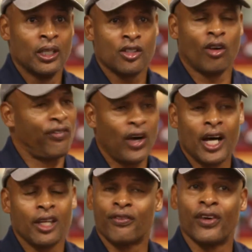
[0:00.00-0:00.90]
So
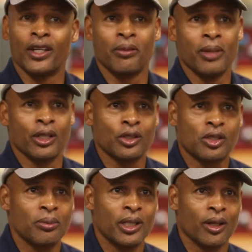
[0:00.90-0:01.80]
fun and
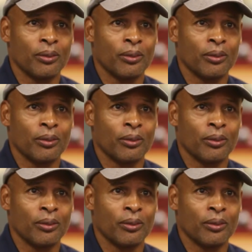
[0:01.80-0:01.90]
fundamentals, to me,